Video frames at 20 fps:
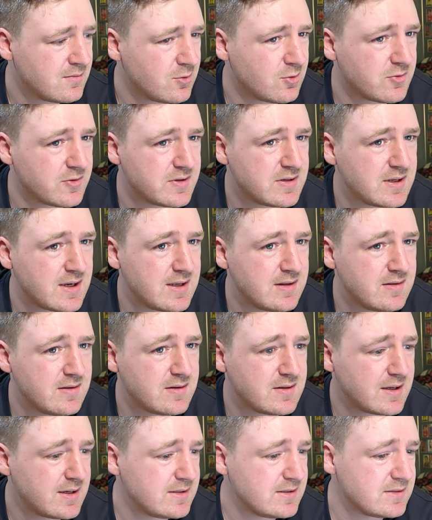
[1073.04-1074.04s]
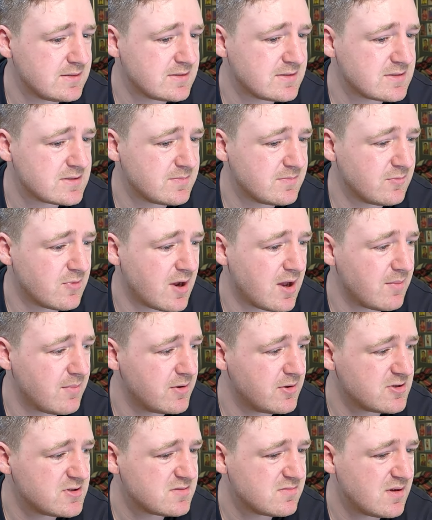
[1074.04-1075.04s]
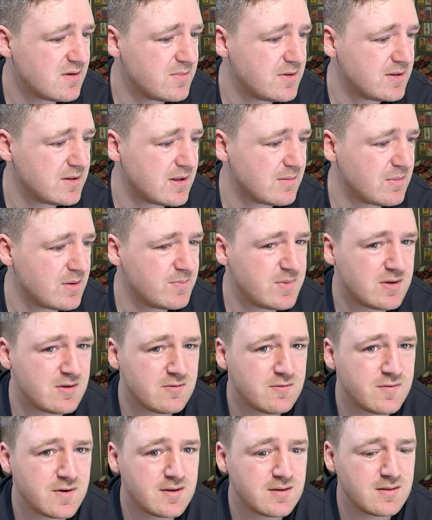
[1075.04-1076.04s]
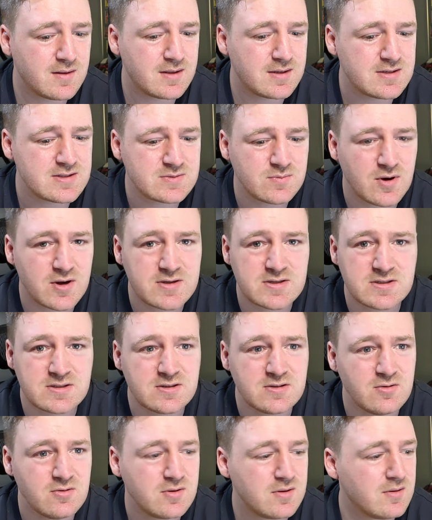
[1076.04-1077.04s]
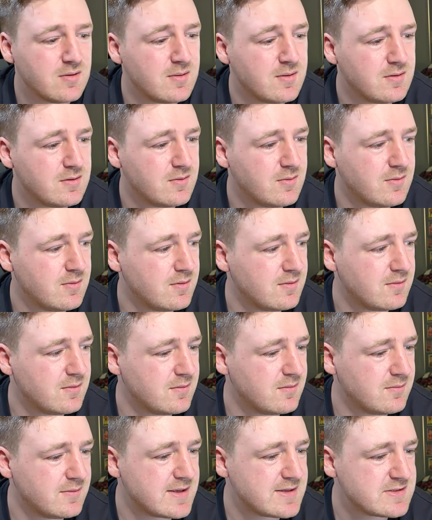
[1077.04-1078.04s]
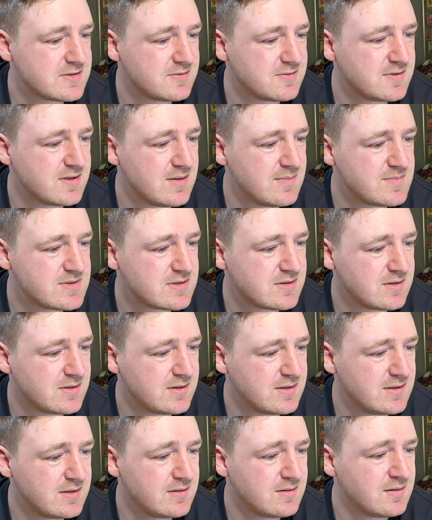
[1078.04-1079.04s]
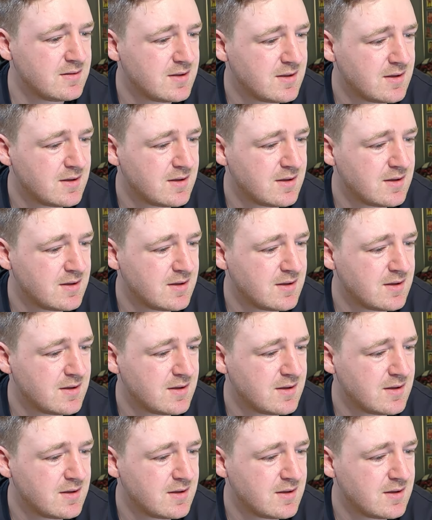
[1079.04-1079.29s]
or the Titans Rabbitohs maybe that might be a fun like just watching two of the lesser teams in the league.